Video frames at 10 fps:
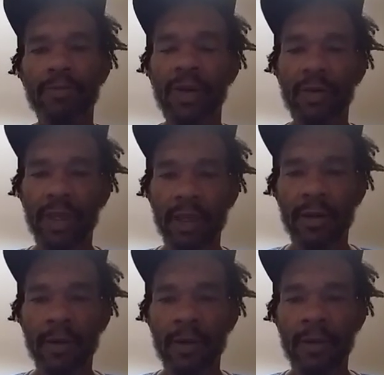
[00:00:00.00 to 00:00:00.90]
Period.
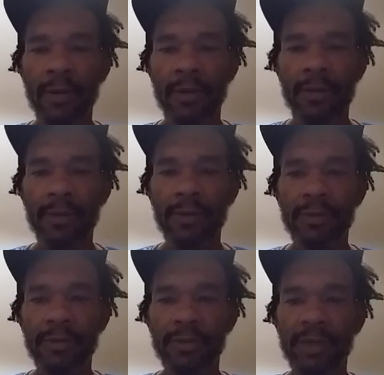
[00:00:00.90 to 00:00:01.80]

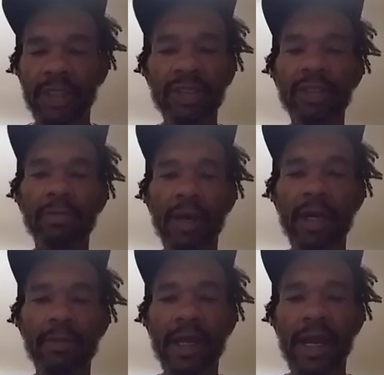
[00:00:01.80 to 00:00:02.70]
That's just the
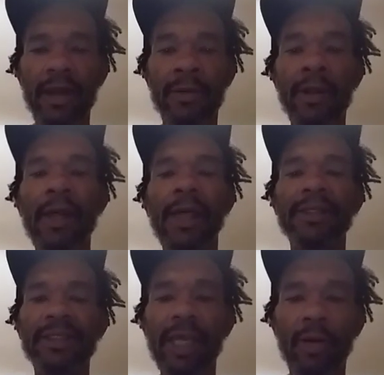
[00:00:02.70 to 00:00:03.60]
bottom line.
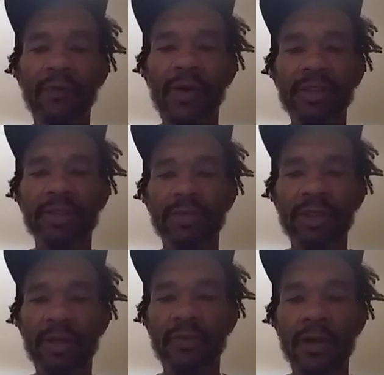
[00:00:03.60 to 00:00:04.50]
And sacrificed
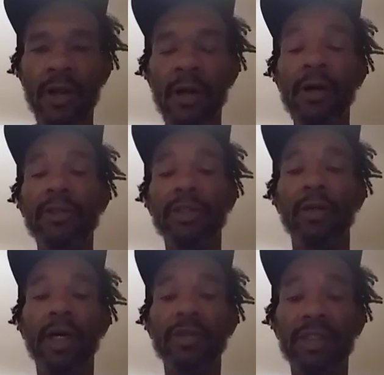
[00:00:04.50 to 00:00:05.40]
himself.
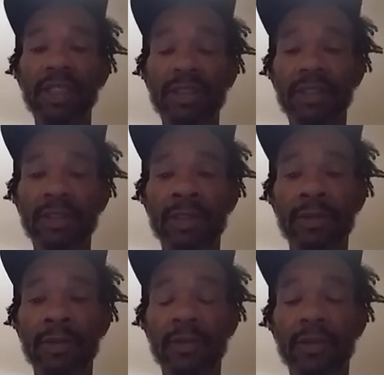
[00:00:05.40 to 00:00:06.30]
So now Jesus
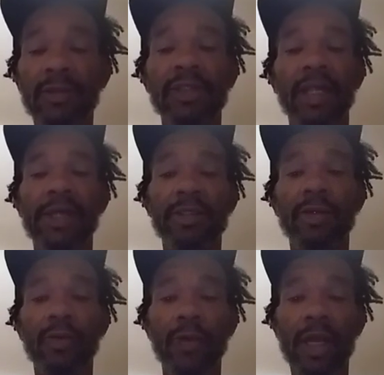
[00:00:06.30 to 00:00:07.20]
slash
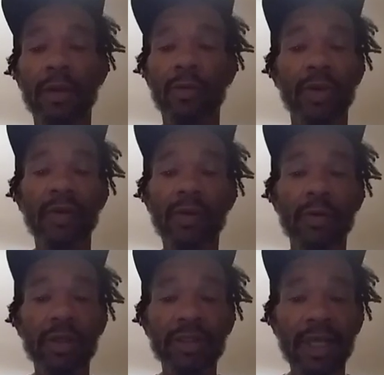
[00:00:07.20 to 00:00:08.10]
the Creator, whatever
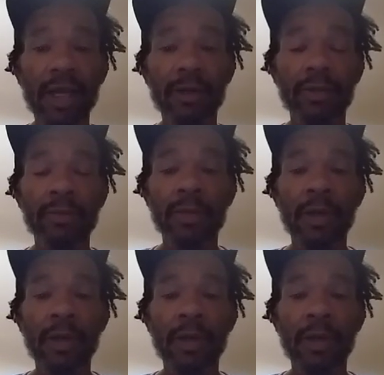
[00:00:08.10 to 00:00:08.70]
y'all want to title him,